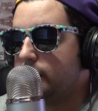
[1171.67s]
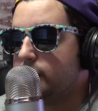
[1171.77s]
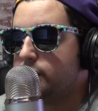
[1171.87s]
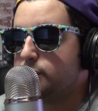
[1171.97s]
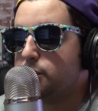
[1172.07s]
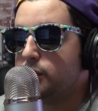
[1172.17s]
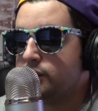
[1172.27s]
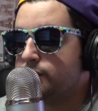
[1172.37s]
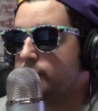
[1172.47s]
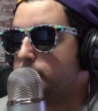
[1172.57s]
is
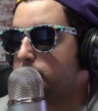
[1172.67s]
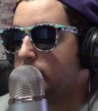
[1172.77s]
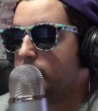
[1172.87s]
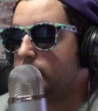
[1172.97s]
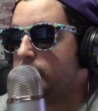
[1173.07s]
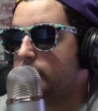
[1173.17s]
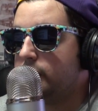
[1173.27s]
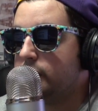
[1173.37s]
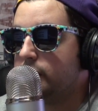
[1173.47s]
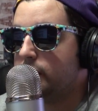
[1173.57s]
worse for the body
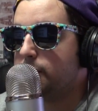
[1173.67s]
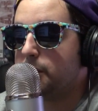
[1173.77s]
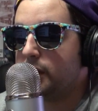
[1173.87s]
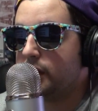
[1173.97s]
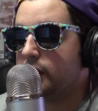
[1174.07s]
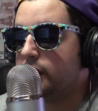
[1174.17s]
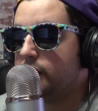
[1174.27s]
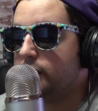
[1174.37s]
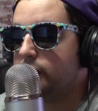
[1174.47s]
and mind